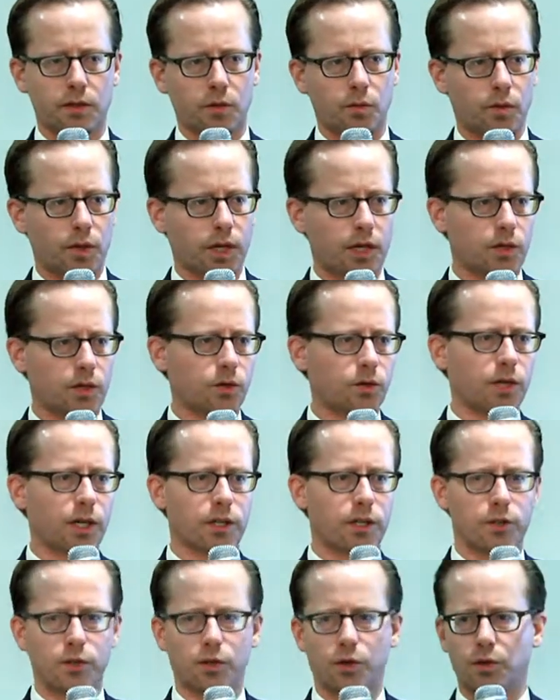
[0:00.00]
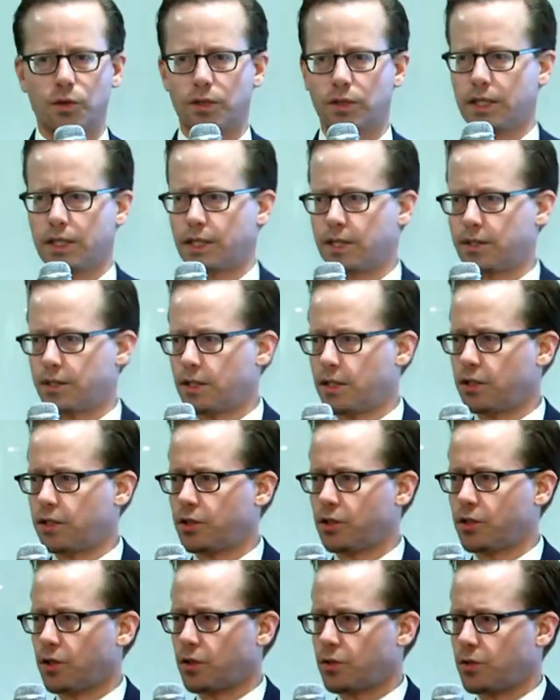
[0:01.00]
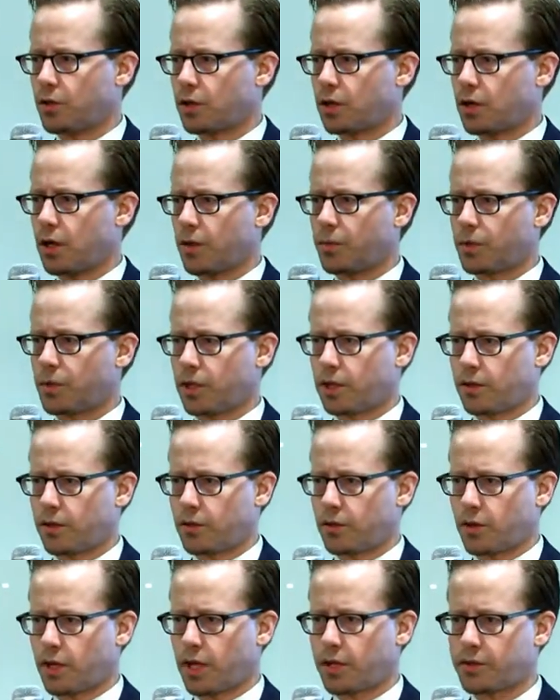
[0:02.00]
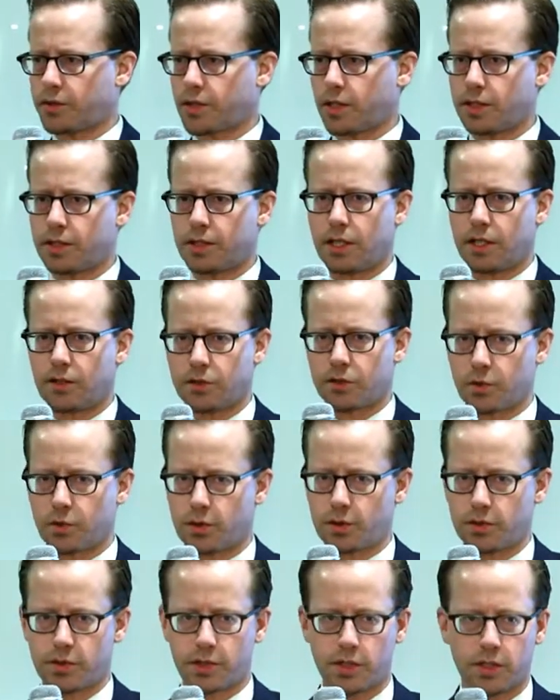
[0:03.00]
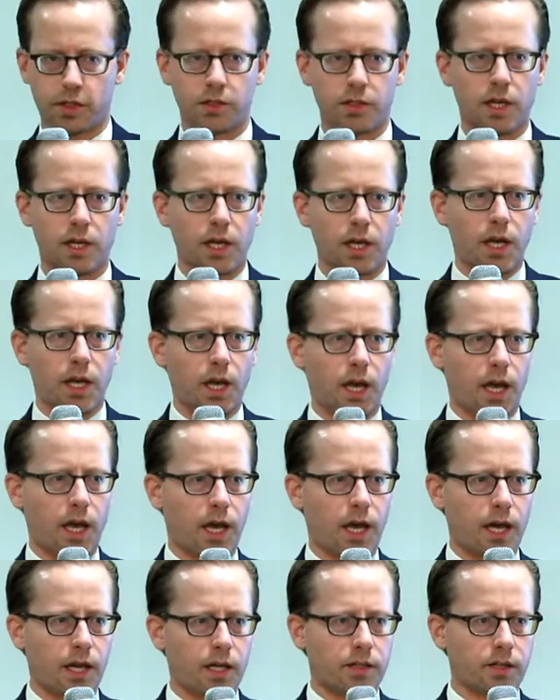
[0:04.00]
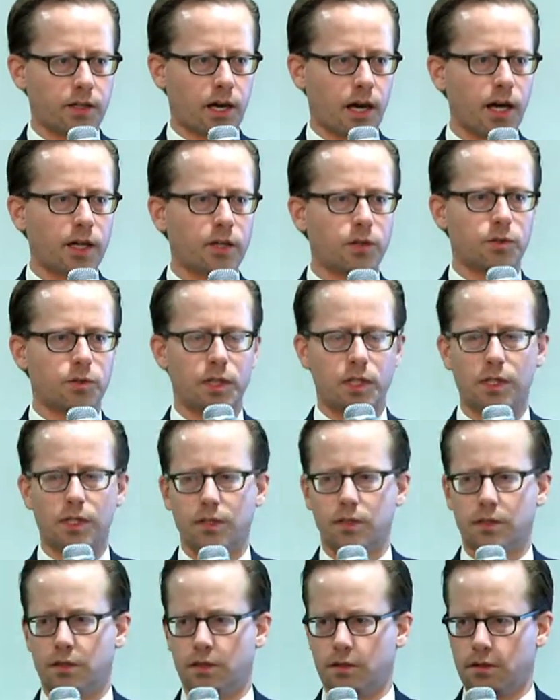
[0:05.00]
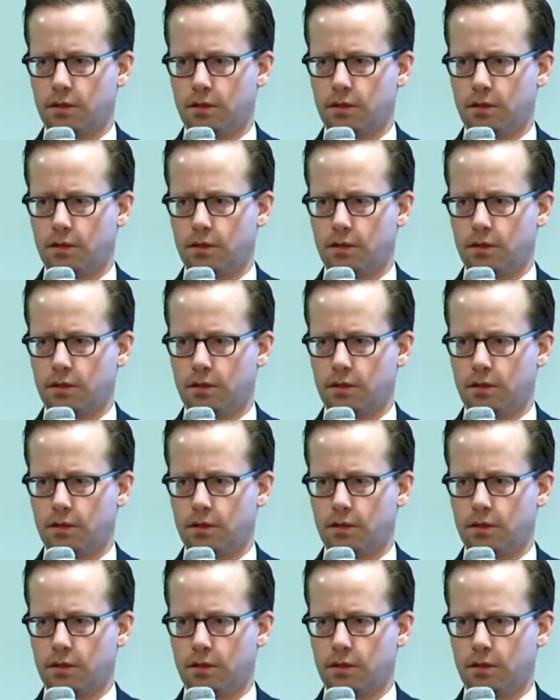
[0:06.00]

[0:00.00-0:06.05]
Well, okay, you go to LinkedIn, you go to a couple other outside data sources, and I don't need